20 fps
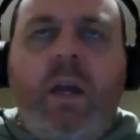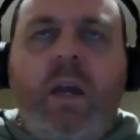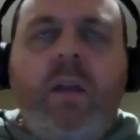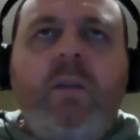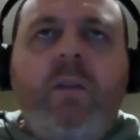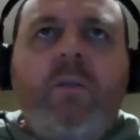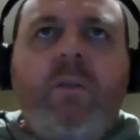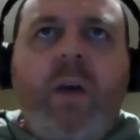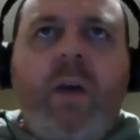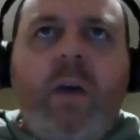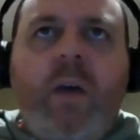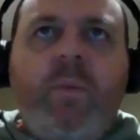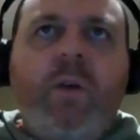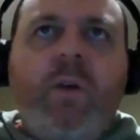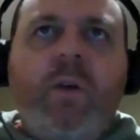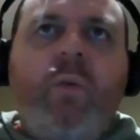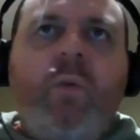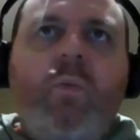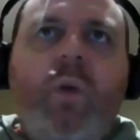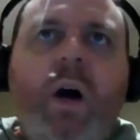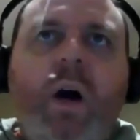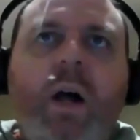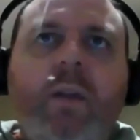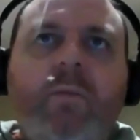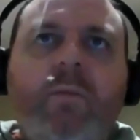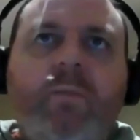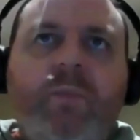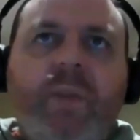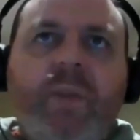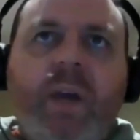In Happy Gilmore
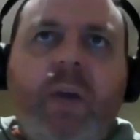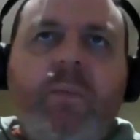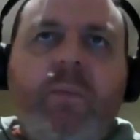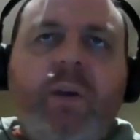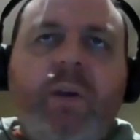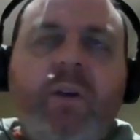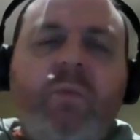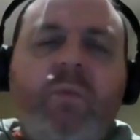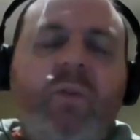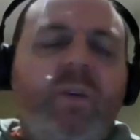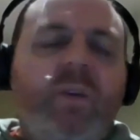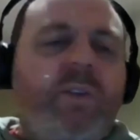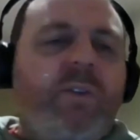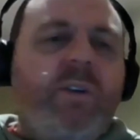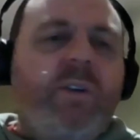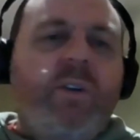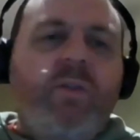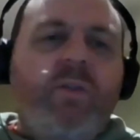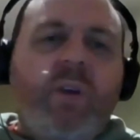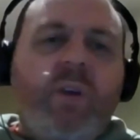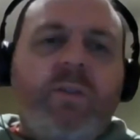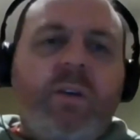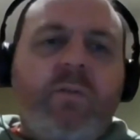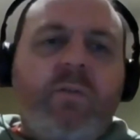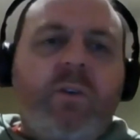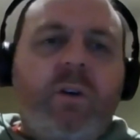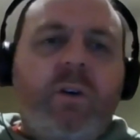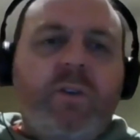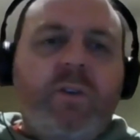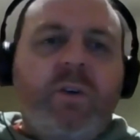1, Happy Gilmore, he's an
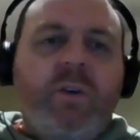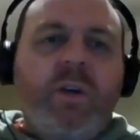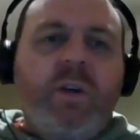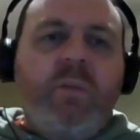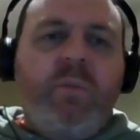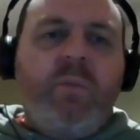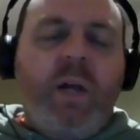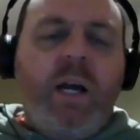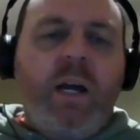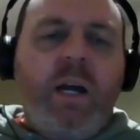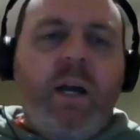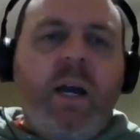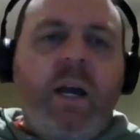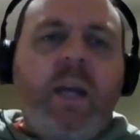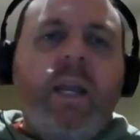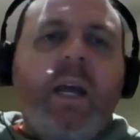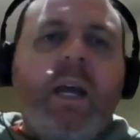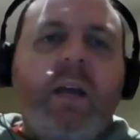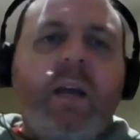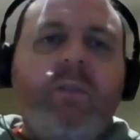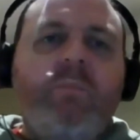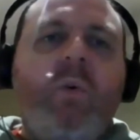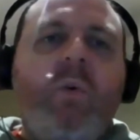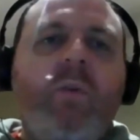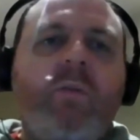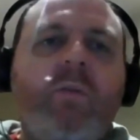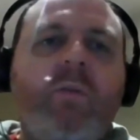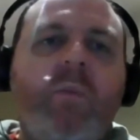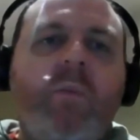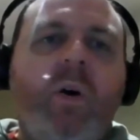aggressive ice hockey player, and he has
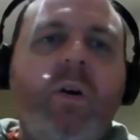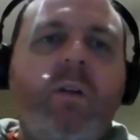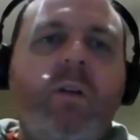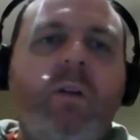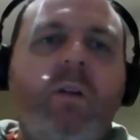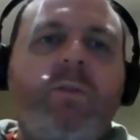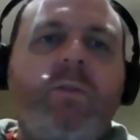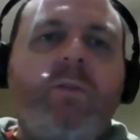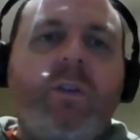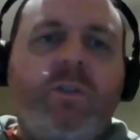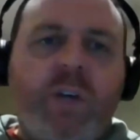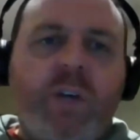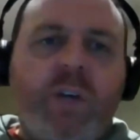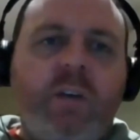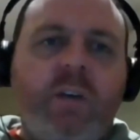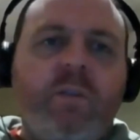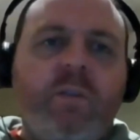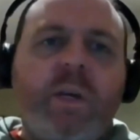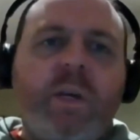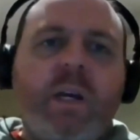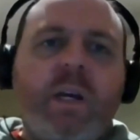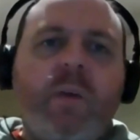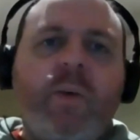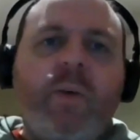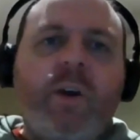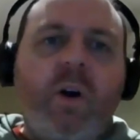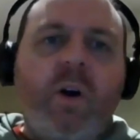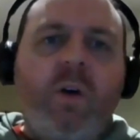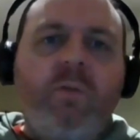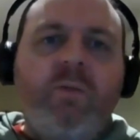more of a motive to change and become a
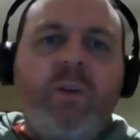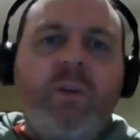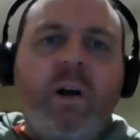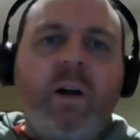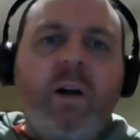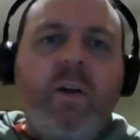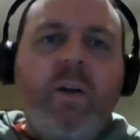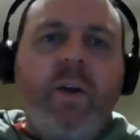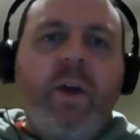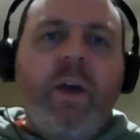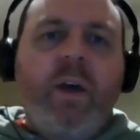golfer.